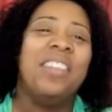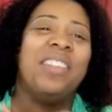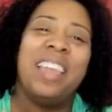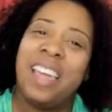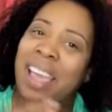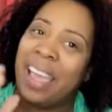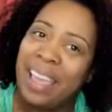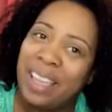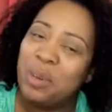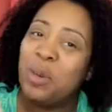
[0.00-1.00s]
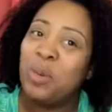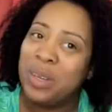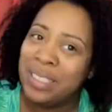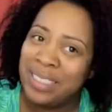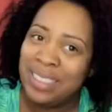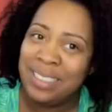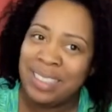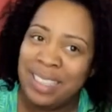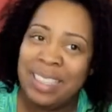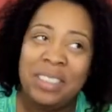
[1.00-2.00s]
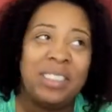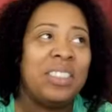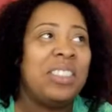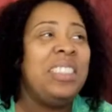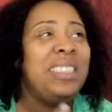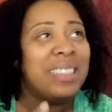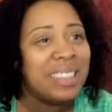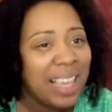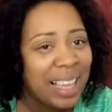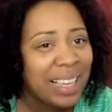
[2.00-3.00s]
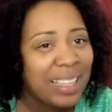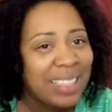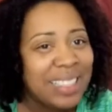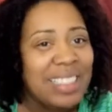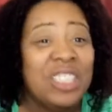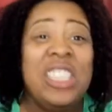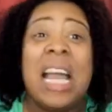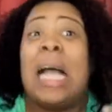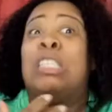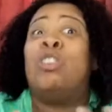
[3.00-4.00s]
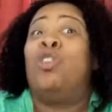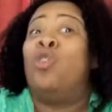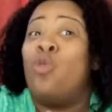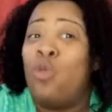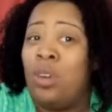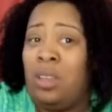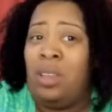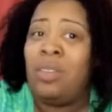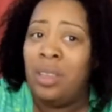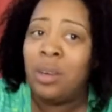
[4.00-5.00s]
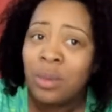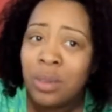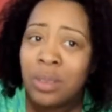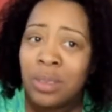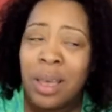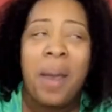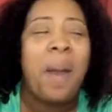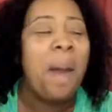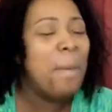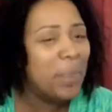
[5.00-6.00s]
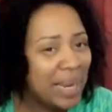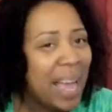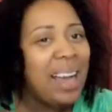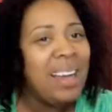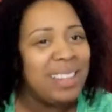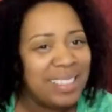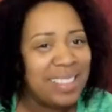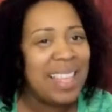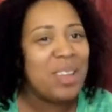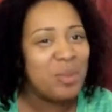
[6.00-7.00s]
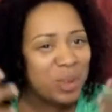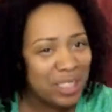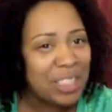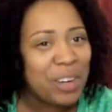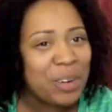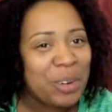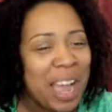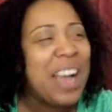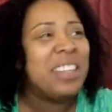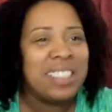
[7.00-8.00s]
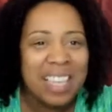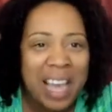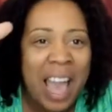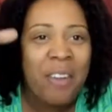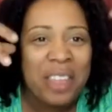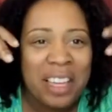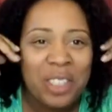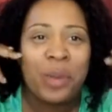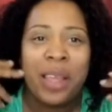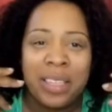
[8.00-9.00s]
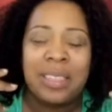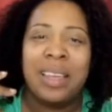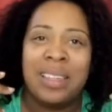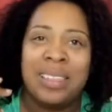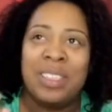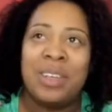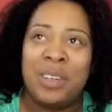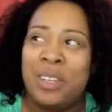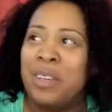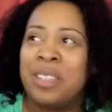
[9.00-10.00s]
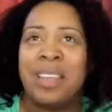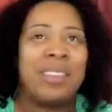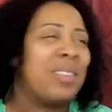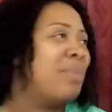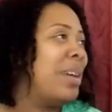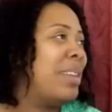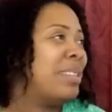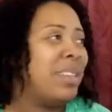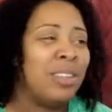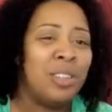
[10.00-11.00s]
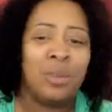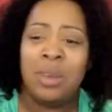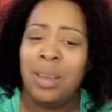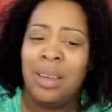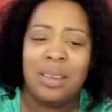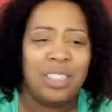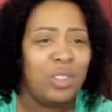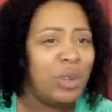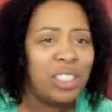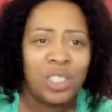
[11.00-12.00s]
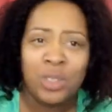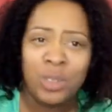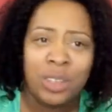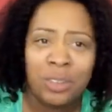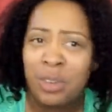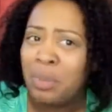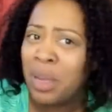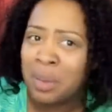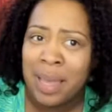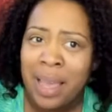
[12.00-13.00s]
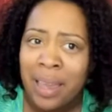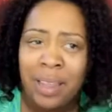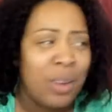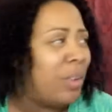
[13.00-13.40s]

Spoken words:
that ain't what she said. She said she not sure if he is, but I understand what you heard. I understand how that translated to your ears. Like, somebody tell you that you ain't sure if you the baby daddy,